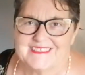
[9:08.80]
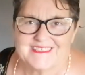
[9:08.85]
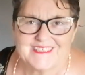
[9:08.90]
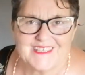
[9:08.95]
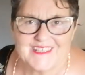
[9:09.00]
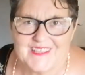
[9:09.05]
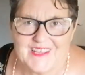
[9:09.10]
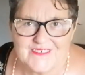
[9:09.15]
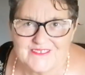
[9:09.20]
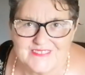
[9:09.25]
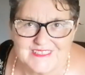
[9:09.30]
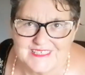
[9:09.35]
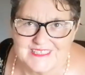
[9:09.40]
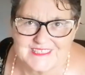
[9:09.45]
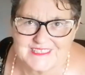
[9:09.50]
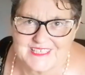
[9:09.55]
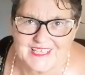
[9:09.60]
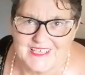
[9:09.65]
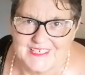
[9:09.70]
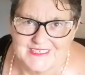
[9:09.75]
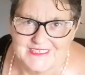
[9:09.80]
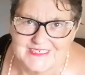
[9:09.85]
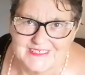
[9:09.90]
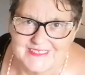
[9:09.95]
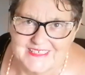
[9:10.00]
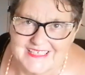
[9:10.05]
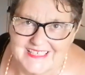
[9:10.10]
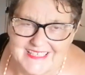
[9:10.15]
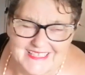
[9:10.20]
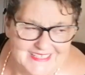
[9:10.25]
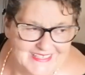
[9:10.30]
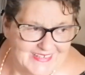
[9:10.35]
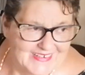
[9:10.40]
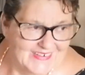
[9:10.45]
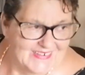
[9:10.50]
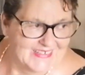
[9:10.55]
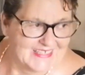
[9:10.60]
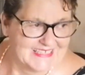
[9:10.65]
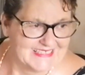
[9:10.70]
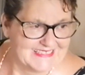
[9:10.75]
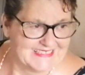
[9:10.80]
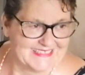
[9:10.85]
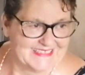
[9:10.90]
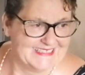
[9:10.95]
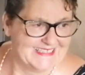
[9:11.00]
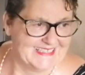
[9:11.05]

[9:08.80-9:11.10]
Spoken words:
love this country, you know? It's